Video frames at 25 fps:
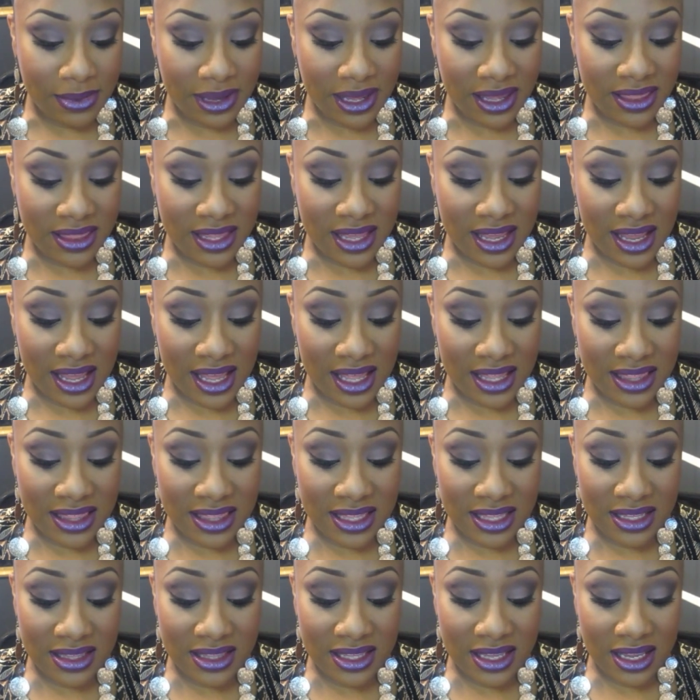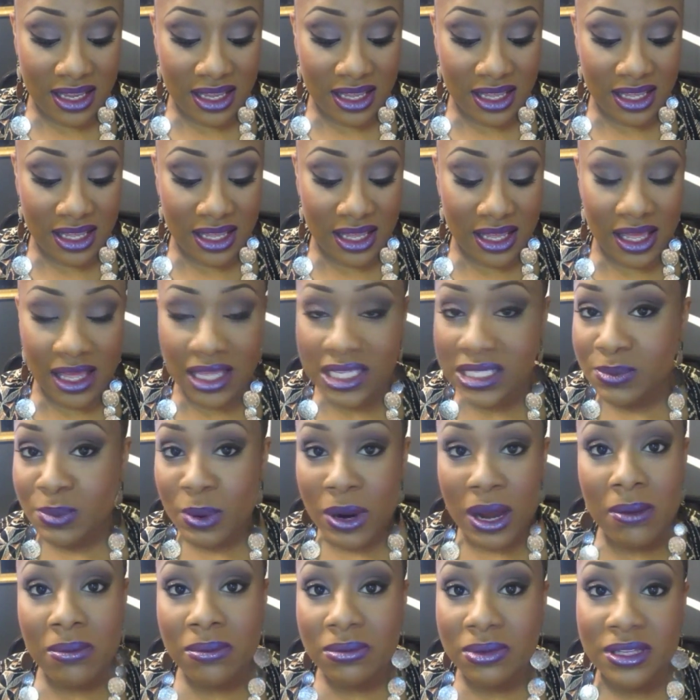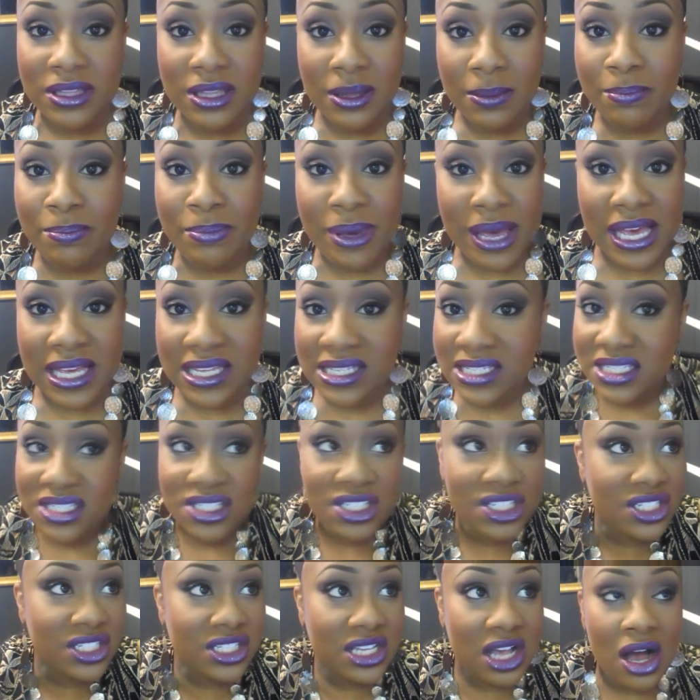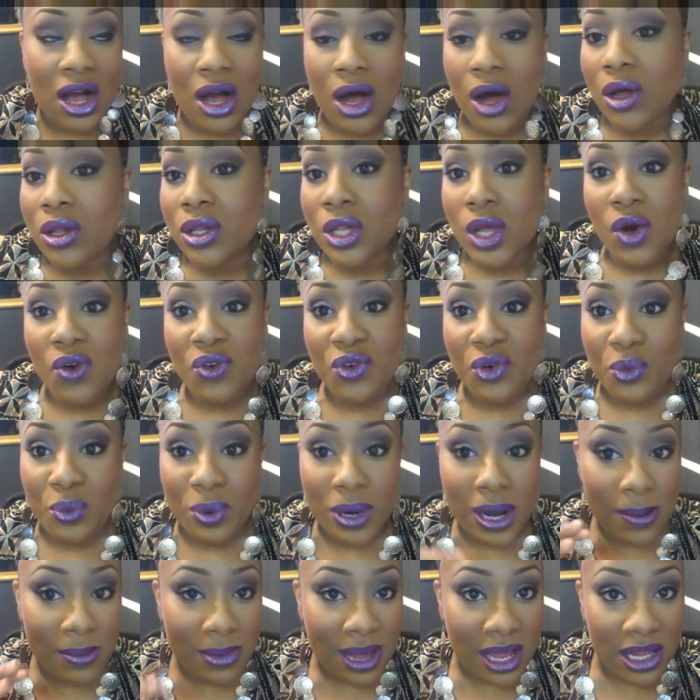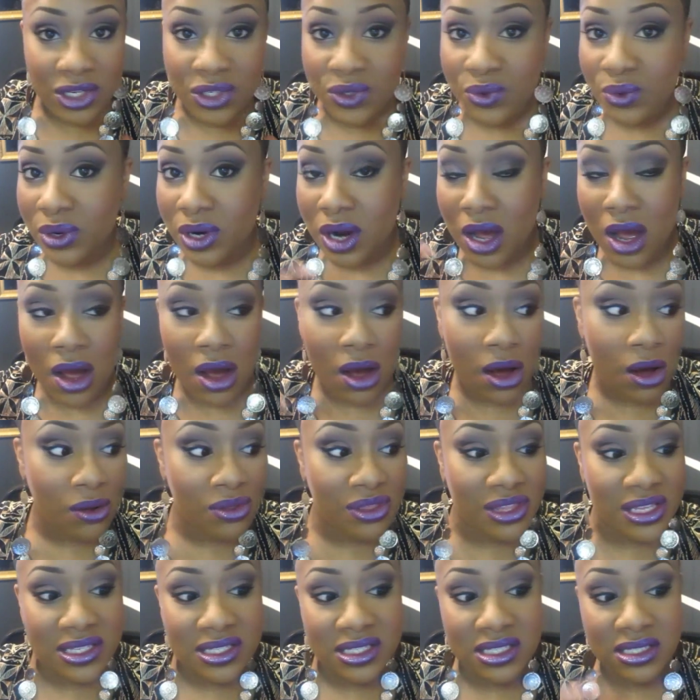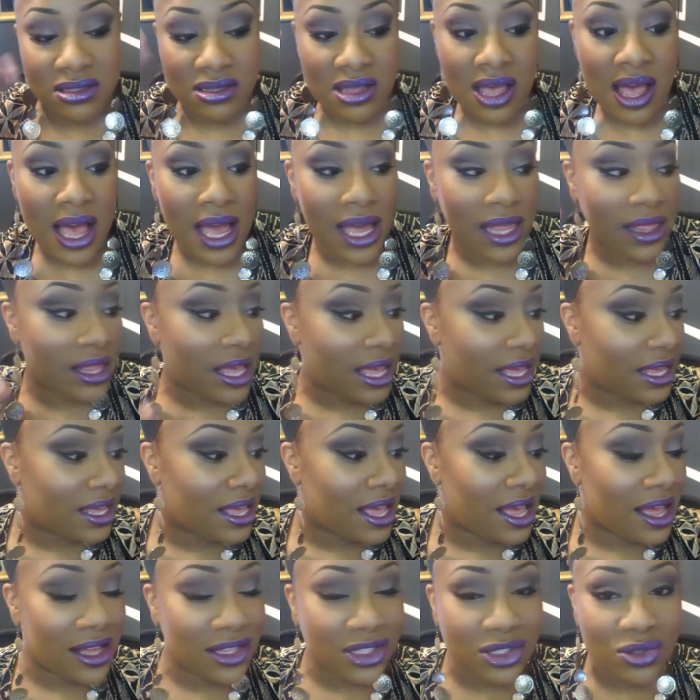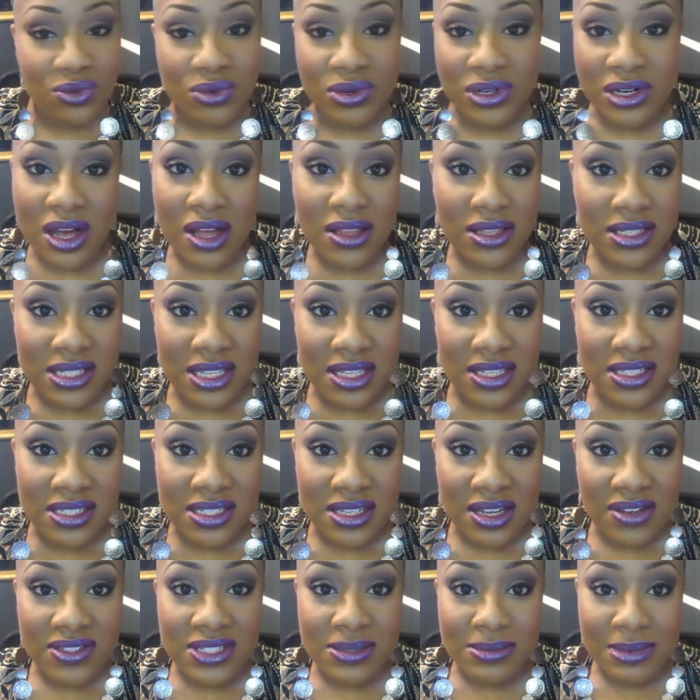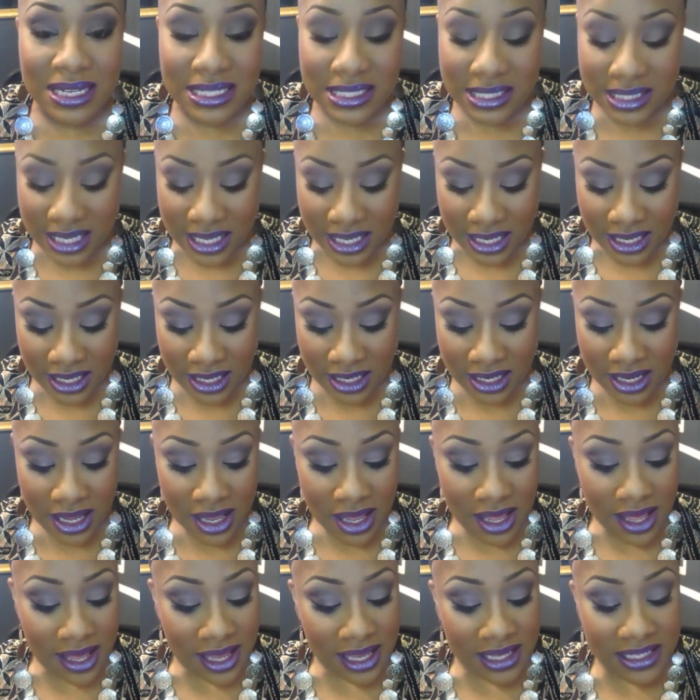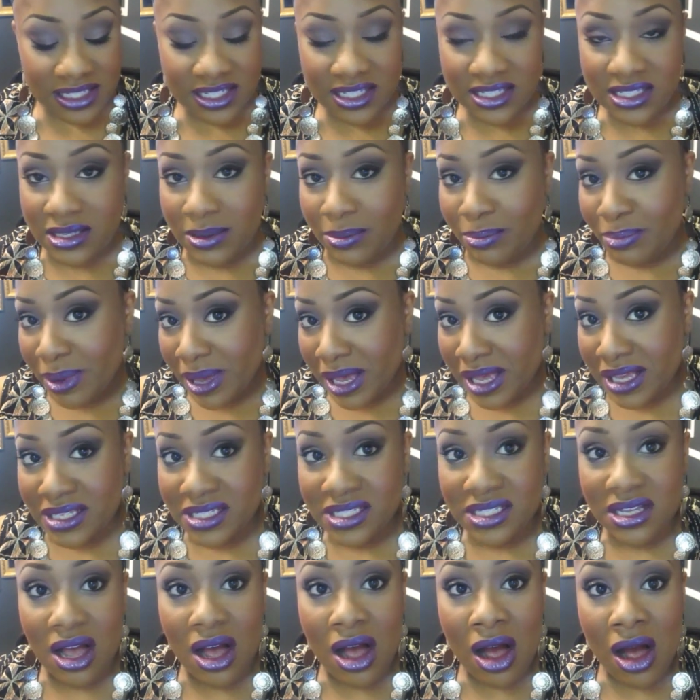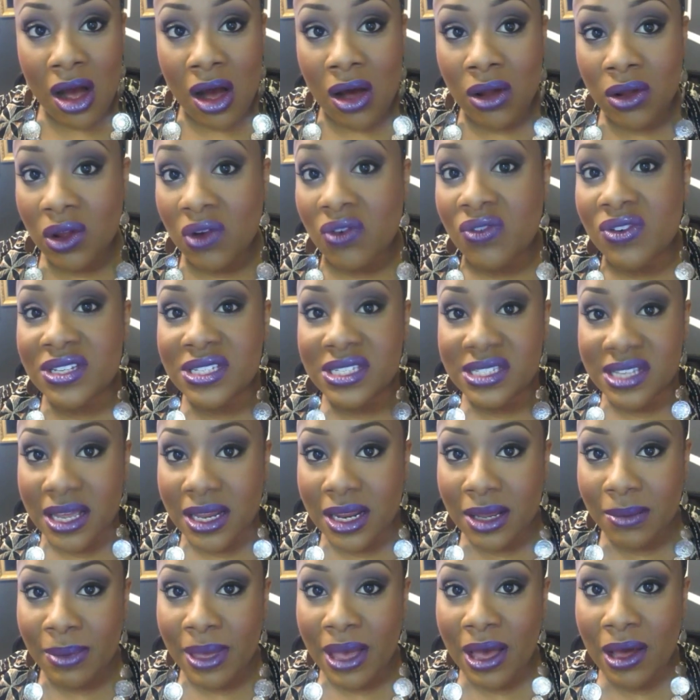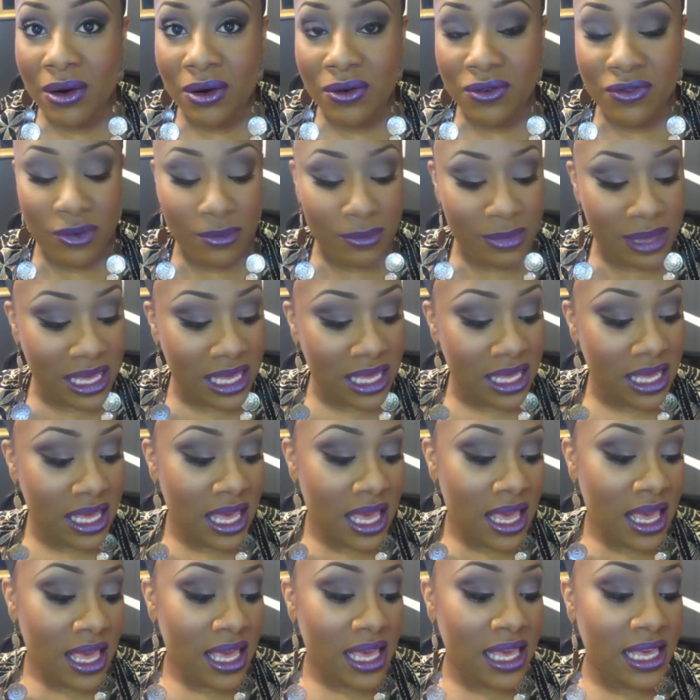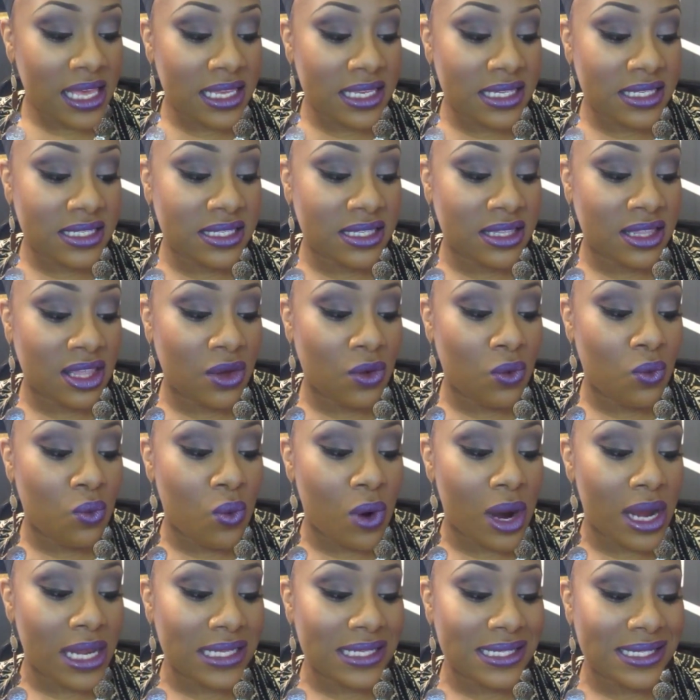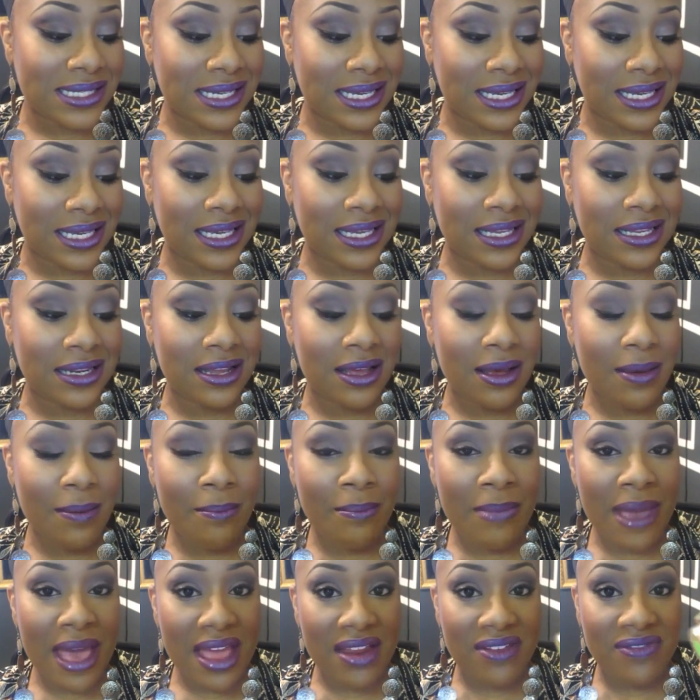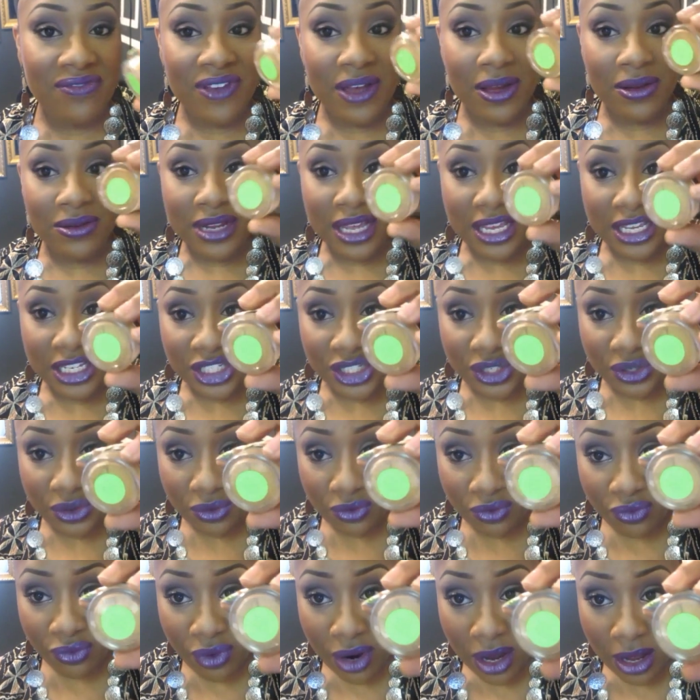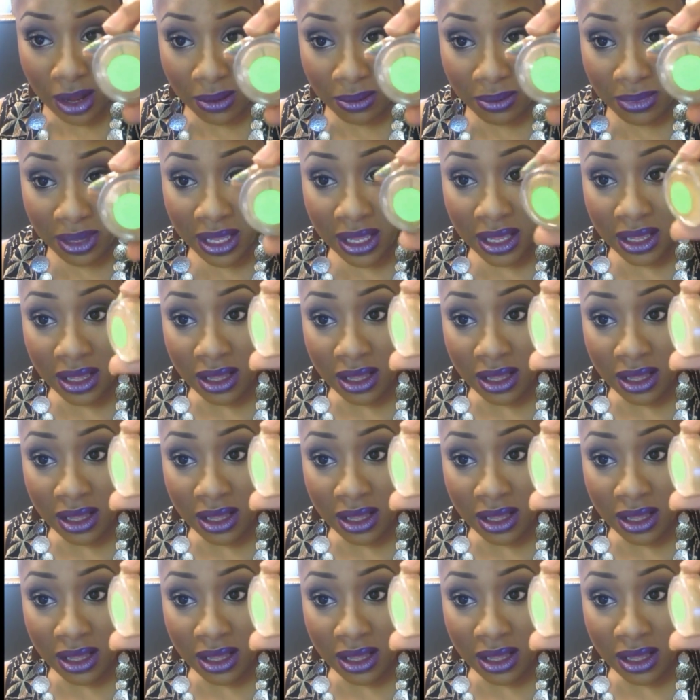and that I think that it's probably the best just all over when I'm not doing all this highlight, contour, and all this other stuff to my skin. It's just the best all over setting powder for me is the 110 matte foundation from